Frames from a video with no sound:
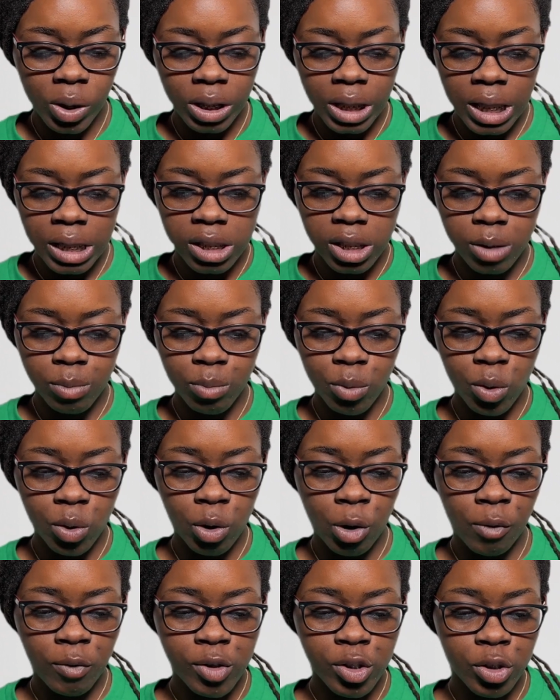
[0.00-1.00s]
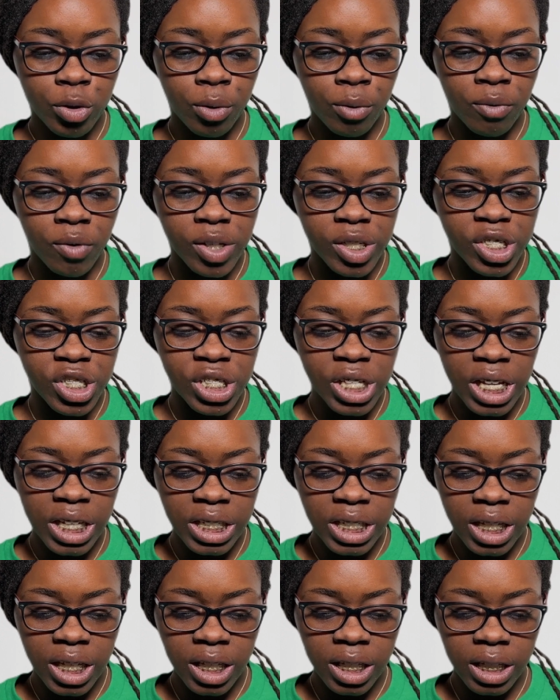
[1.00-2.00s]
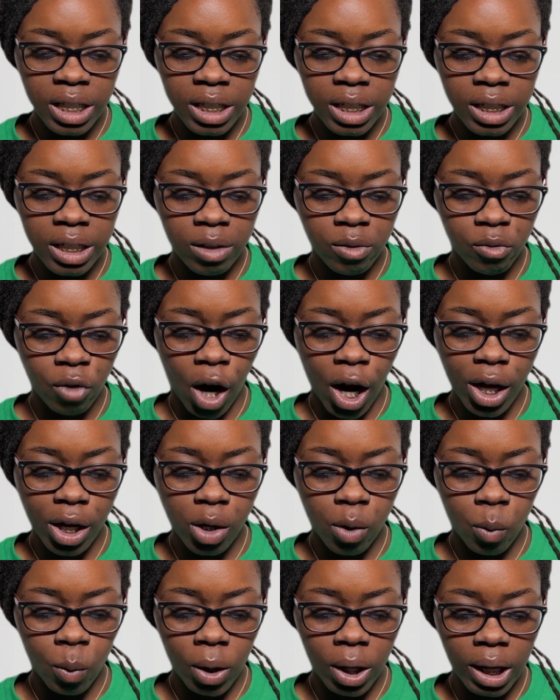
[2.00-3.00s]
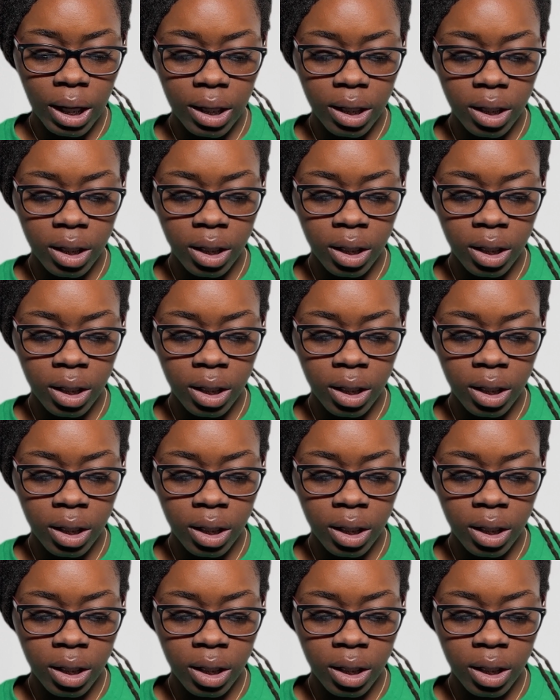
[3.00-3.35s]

let's move to Virginia right quick.